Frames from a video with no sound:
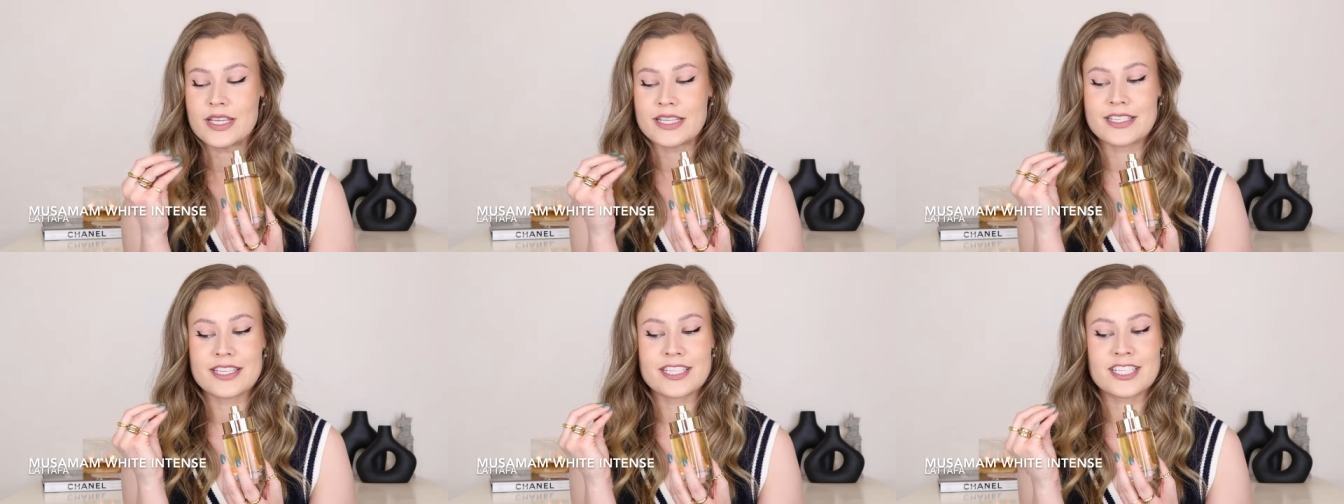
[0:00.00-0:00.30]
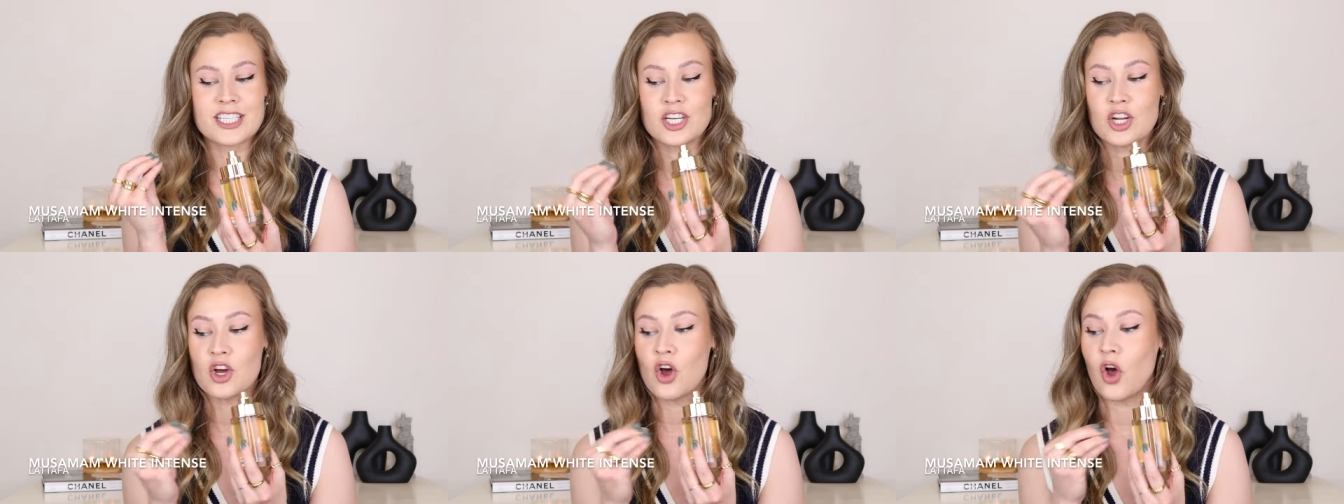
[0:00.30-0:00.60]
This
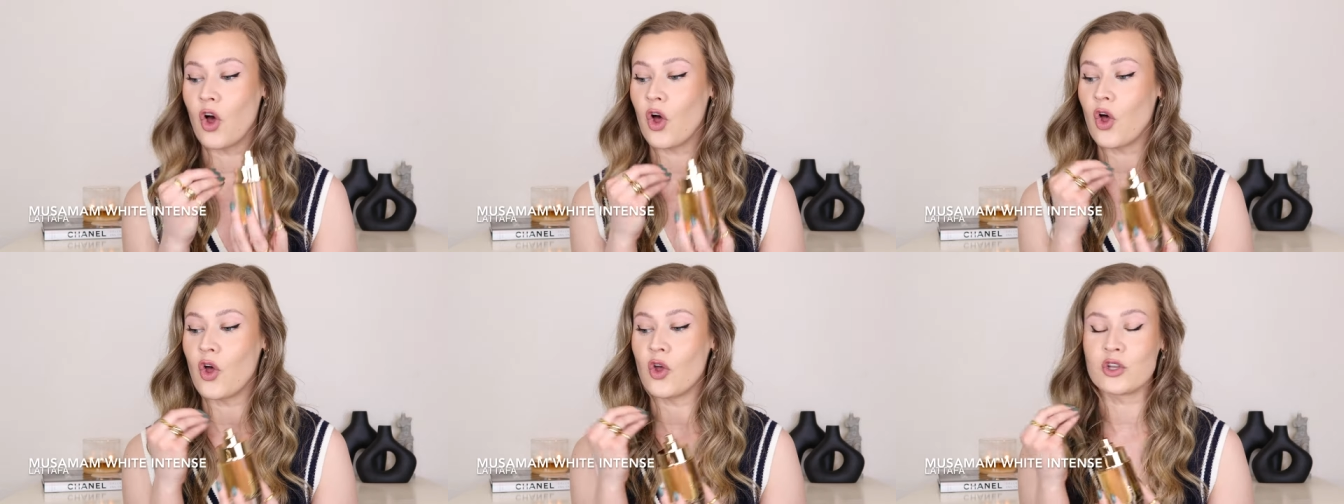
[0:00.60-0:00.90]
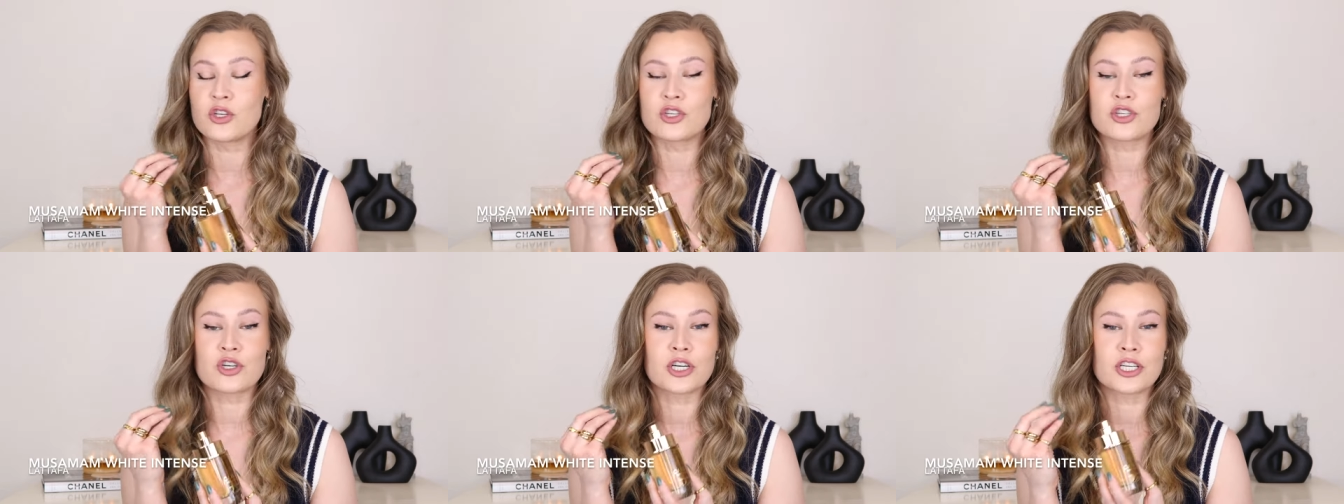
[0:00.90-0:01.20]
is an
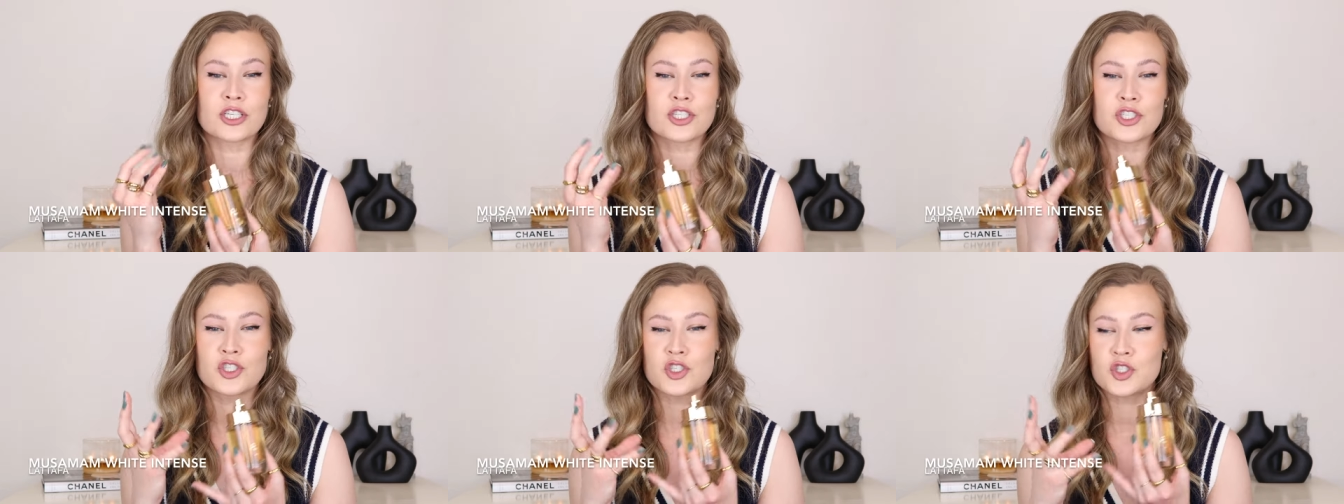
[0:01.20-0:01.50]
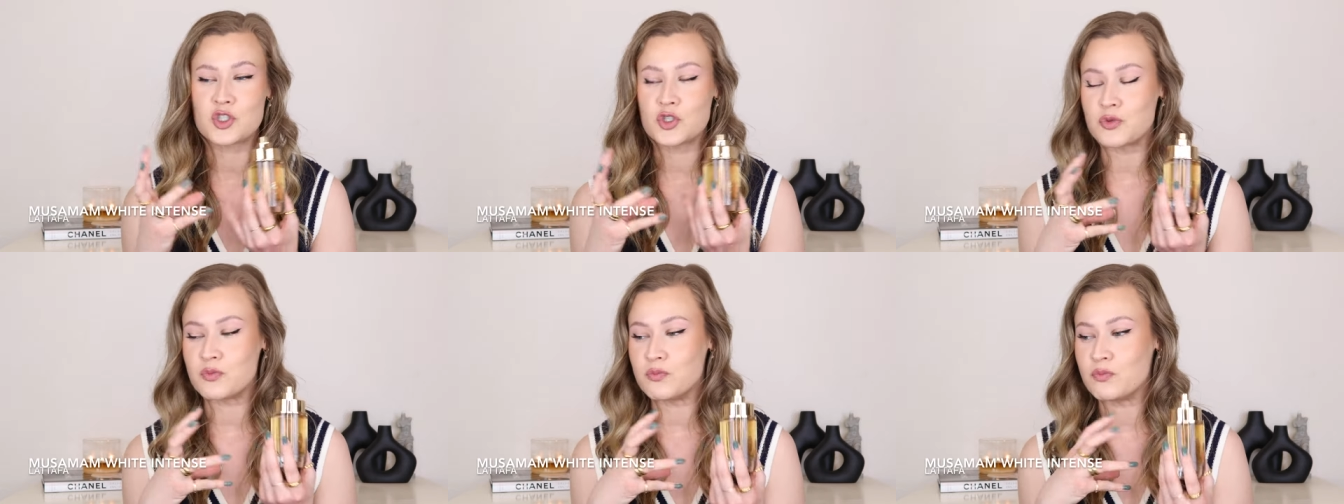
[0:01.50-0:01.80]
ultra
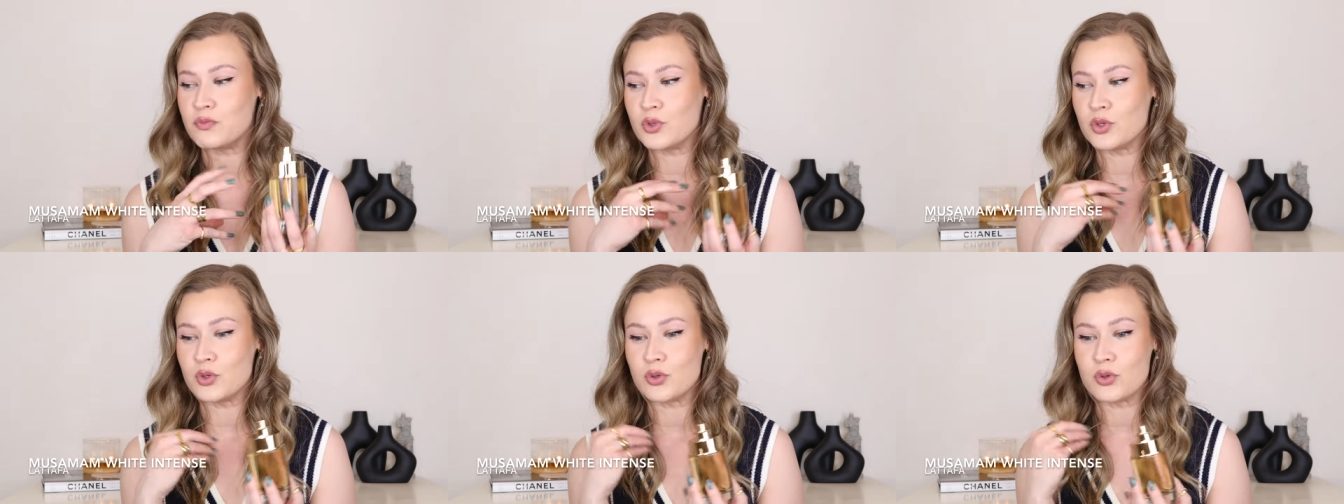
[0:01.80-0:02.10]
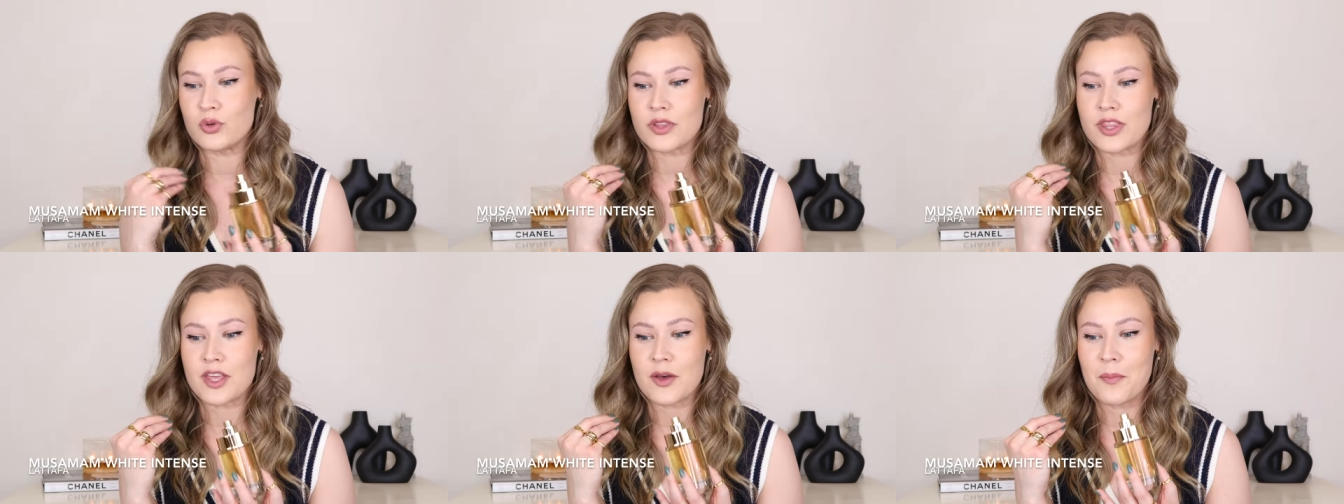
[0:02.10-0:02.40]

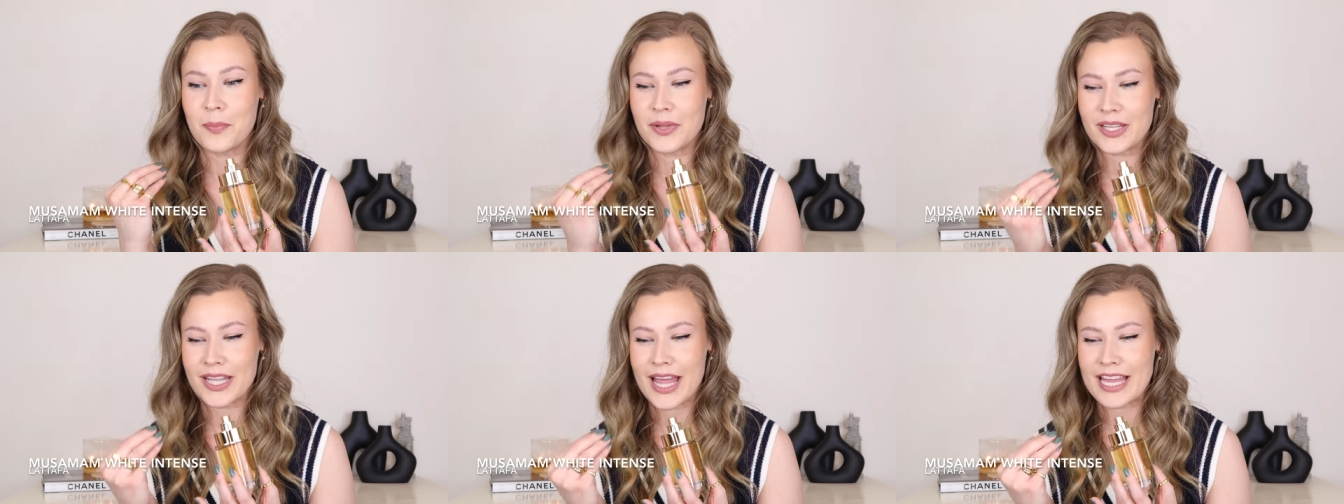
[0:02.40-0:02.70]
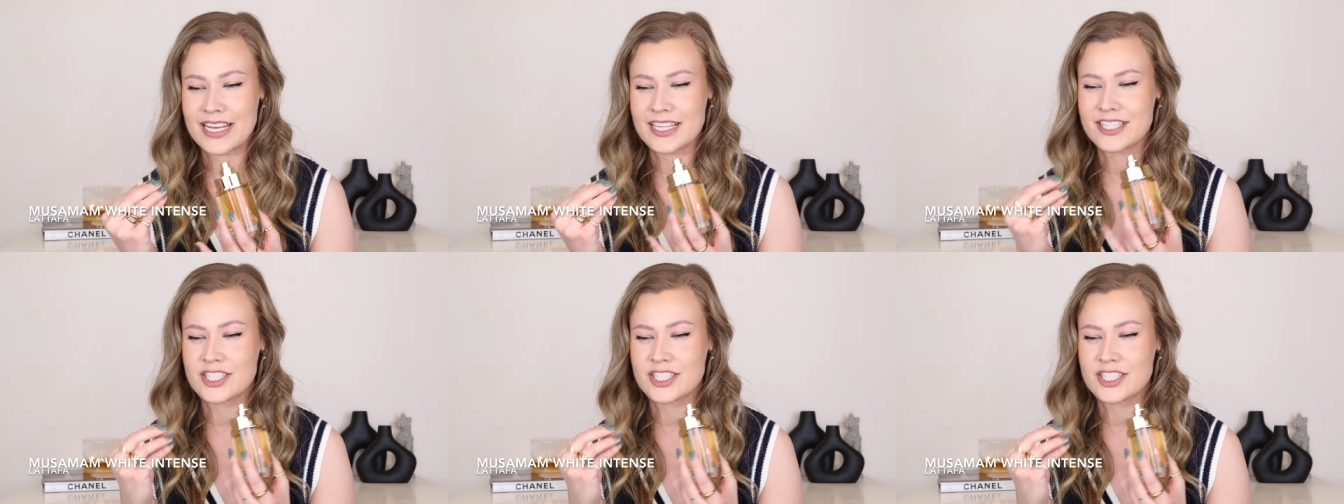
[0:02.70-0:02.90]
smooth blend.